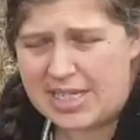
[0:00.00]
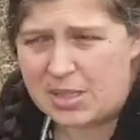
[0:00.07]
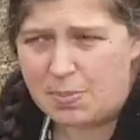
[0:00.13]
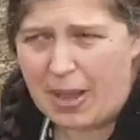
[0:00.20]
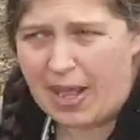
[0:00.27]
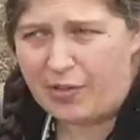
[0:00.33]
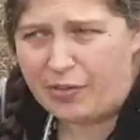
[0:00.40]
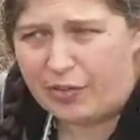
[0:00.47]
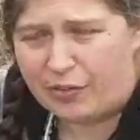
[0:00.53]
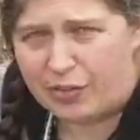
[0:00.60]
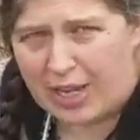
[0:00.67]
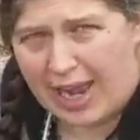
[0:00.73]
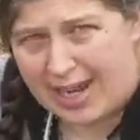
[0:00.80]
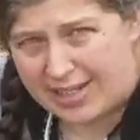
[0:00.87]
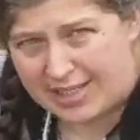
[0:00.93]
It's better for
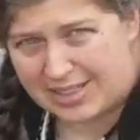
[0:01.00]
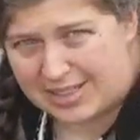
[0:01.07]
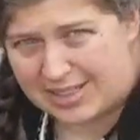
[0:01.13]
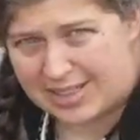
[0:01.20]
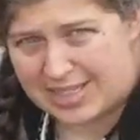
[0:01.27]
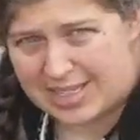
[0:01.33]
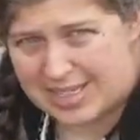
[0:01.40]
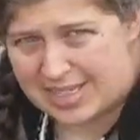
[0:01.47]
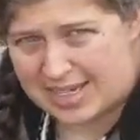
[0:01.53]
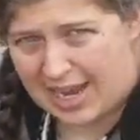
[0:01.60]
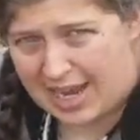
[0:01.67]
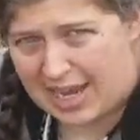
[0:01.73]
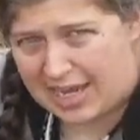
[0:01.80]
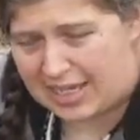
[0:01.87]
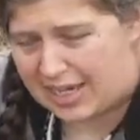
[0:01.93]
Vlad to
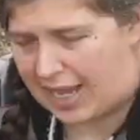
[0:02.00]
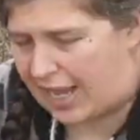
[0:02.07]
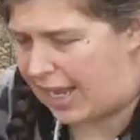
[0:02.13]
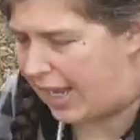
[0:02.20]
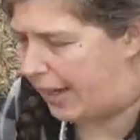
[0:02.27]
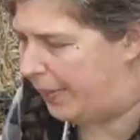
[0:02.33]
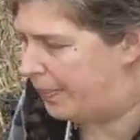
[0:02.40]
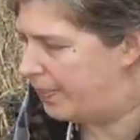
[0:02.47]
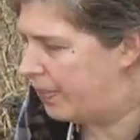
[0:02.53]
stay in there